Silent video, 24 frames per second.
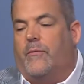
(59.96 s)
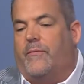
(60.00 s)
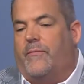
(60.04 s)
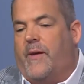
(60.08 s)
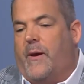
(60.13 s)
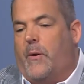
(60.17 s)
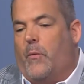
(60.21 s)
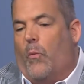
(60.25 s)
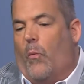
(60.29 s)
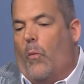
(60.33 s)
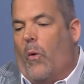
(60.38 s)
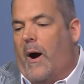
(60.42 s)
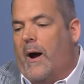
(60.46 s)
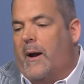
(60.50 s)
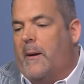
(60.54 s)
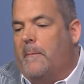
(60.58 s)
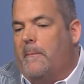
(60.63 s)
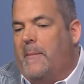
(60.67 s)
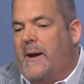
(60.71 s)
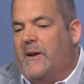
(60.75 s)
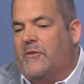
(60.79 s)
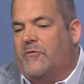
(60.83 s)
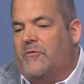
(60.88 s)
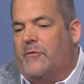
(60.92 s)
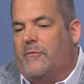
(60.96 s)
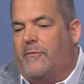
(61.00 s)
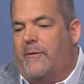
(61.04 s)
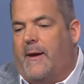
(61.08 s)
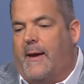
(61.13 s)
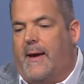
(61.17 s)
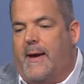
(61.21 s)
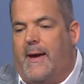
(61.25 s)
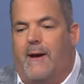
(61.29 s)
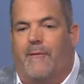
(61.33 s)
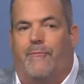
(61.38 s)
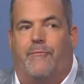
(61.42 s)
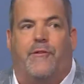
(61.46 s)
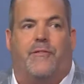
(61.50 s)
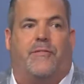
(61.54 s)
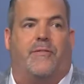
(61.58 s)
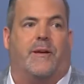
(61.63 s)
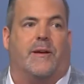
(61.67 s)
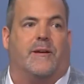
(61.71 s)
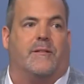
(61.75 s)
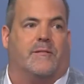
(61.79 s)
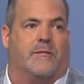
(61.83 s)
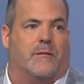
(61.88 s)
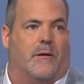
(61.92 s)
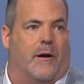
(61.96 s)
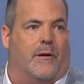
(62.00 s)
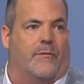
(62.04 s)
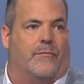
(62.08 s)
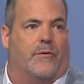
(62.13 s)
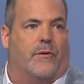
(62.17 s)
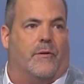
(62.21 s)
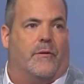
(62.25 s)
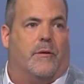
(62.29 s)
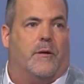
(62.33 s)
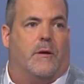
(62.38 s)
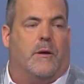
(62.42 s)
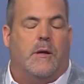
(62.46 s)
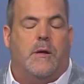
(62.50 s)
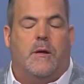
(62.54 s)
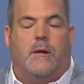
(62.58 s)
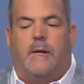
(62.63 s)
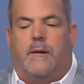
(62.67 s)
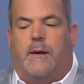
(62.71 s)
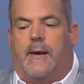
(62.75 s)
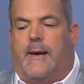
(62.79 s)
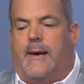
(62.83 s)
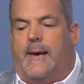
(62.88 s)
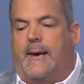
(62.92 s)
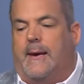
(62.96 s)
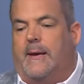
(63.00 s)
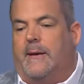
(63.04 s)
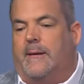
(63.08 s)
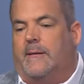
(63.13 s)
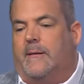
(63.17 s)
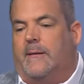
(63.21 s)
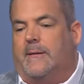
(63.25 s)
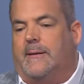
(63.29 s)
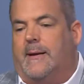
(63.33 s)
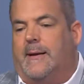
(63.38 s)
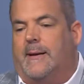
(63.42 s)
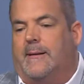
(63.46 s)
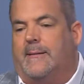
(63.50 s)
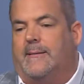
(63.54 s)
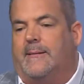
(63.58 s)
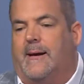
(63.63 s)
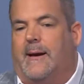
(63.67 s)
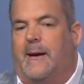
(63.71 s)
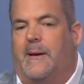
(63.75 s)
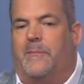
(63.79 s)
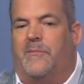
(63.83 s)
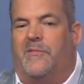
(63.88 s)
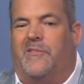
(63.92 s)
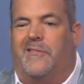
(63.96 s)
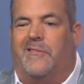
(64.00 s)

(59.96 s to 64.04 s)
They want to make sure that everything is covered. Mm-hmm. And a lot of times they're